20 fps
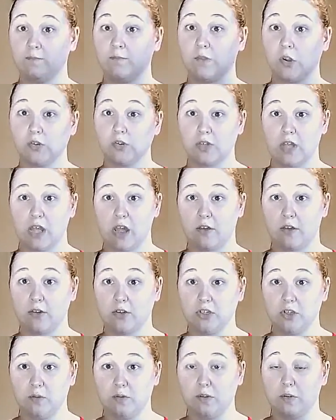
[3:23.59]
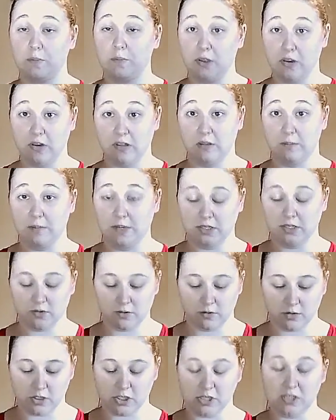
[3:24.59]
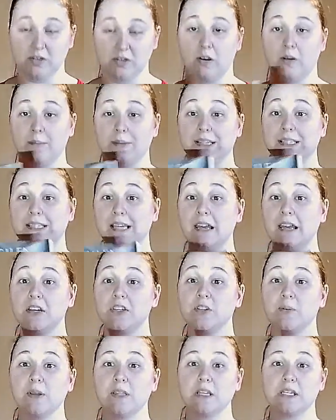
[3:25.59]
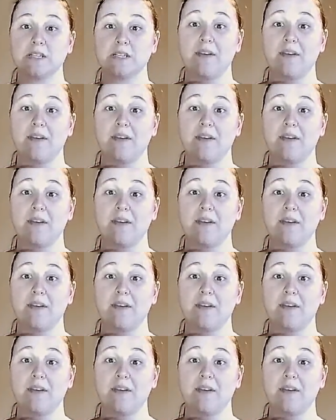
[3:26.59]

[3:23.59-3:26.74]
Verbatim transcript: Those are the other two in the Beauty and the Beast trilogy. So I'm excited to read these.